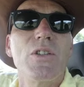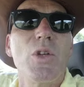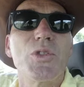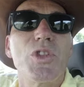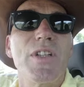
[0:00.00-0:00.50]

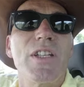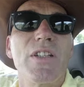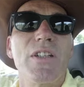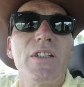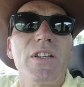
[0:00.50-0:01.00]

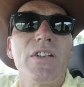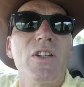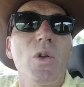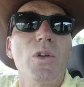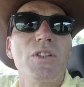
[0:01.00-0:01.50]
contradicted the
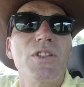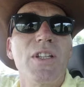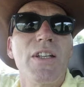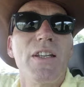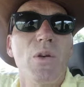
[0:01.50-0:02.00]
knowledge
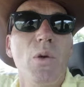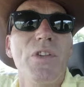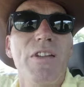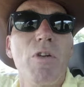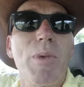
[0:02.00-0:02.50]
or
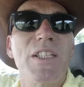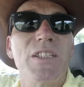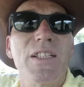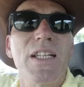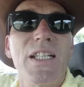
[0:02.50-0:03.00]
the
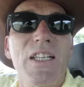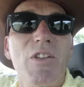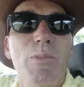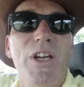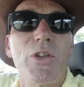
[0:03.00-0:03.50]
information
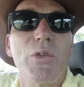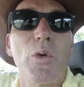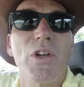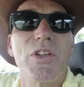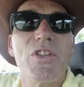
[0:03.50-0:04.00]
given by the
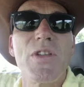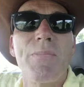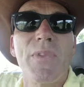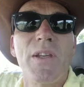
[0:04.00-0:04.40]
authorities,